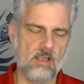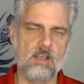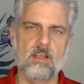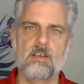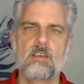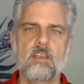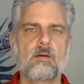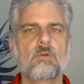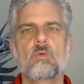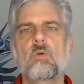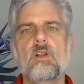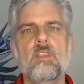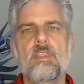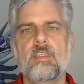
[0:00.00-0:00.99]
Number
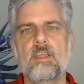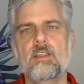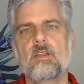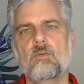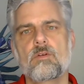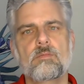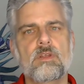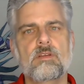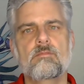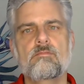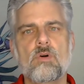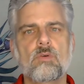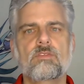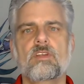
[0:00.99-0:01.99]
one thing that would be
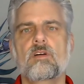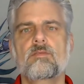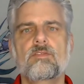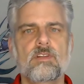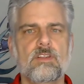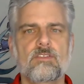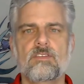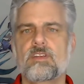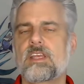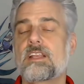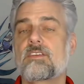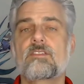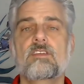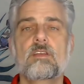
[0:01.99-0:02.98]
most helpful is to get
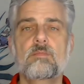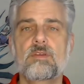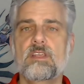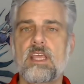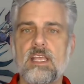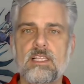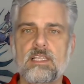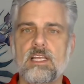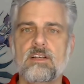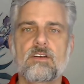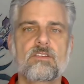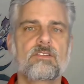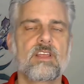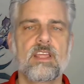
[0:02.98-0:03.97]
a CPA
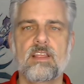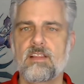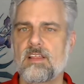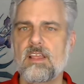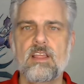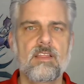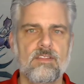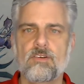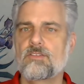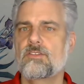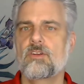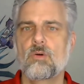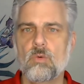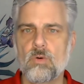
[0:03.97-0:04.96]
letter saying they're
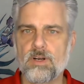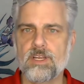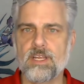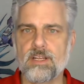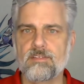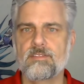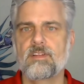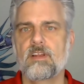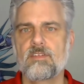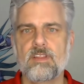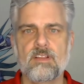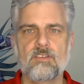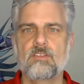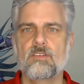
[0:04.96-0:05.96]
still working,
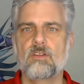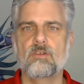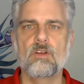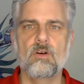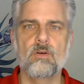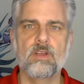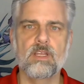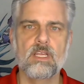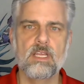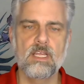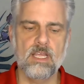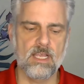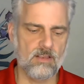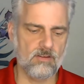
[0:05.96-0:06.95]
everything's still going
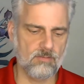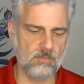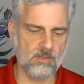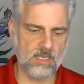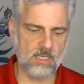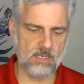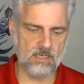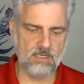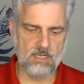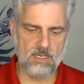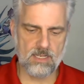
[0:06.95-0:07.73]
as planned.